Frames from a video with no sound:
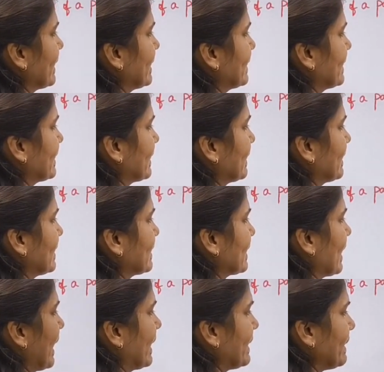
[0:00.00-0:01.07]
It's this
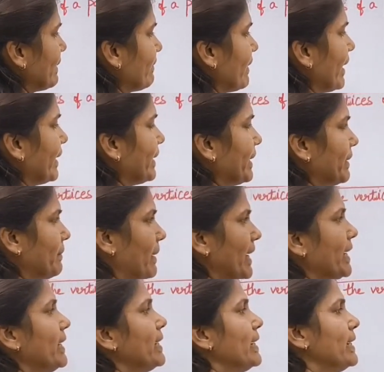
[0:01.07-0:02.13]
line divided
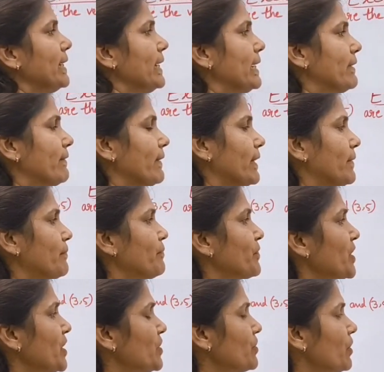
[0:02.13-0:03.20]
by equal.
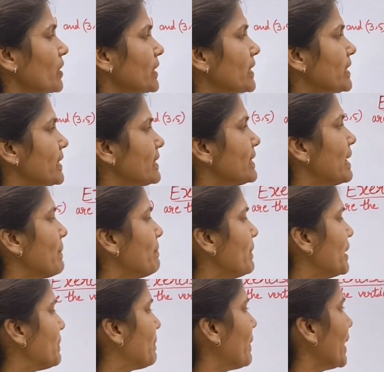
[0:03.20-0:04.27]
So this is the
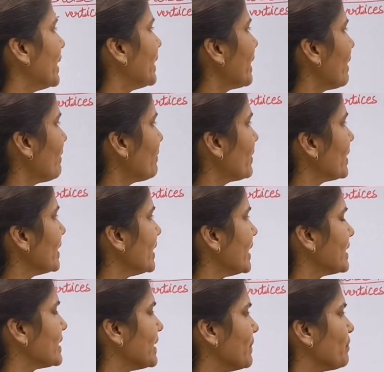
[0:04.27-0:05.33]
midpoint of
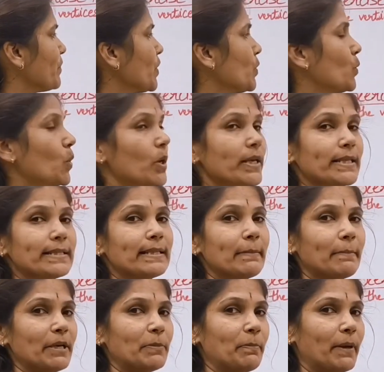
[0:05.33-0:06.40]
AC. O is
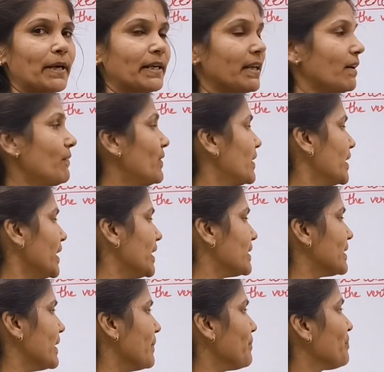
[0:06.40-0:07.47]
the midpoint of
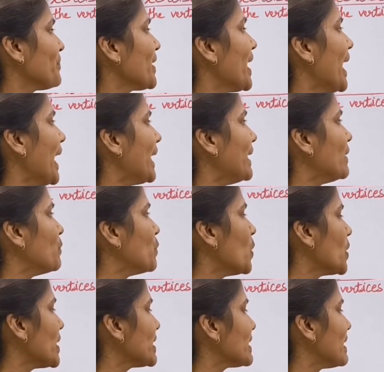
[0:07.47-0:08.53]
AC and
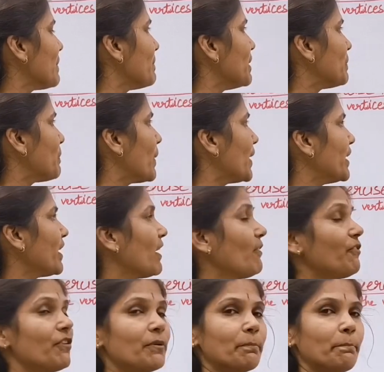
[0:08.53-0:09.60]
O is the midpoint
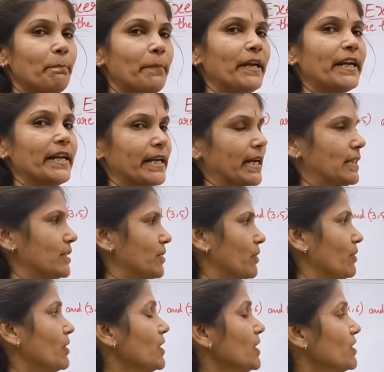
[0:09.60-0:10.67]
of BD
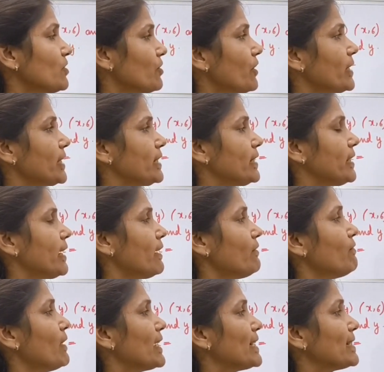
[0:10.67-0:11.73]
also. So
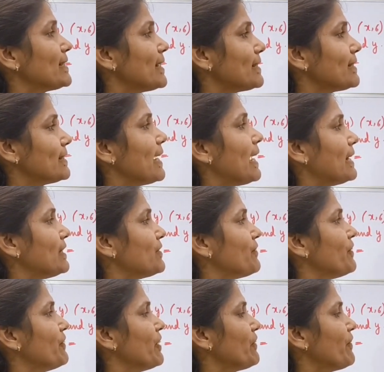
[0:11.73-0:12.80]
here what is the chance
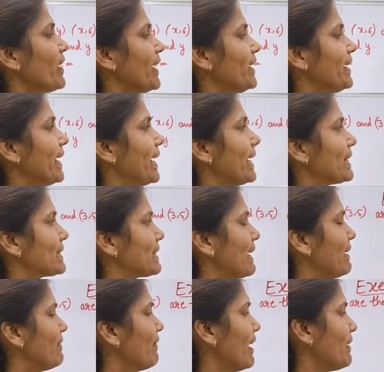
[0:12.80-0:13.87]
we will find x
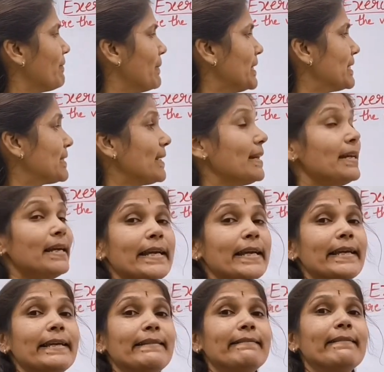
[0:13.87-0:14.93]
and y means
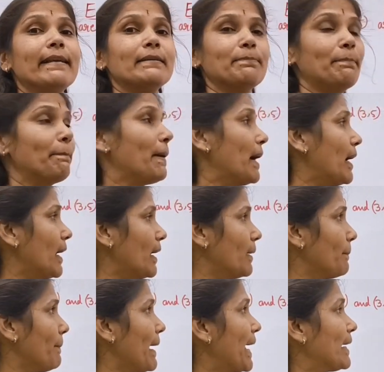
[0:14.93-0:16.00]
in the
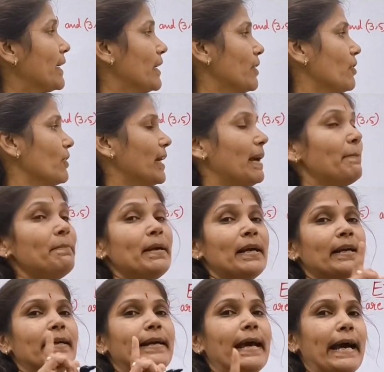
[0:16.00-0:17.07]
parallelogram
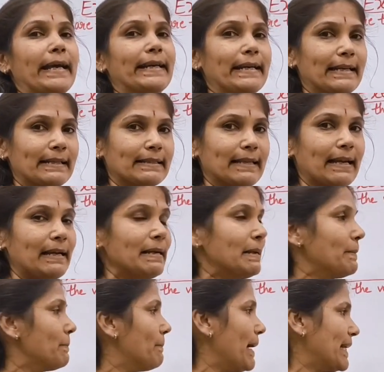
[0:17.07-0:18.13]
diagonals are
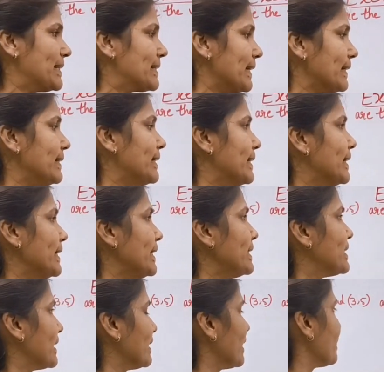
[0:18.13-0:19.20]
bisect
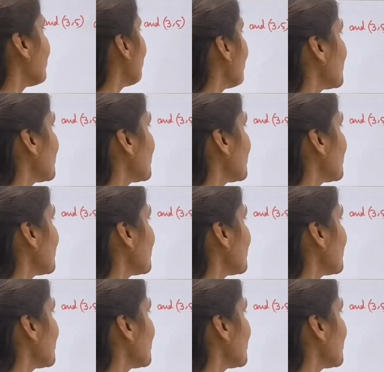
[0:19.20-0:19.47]
each other.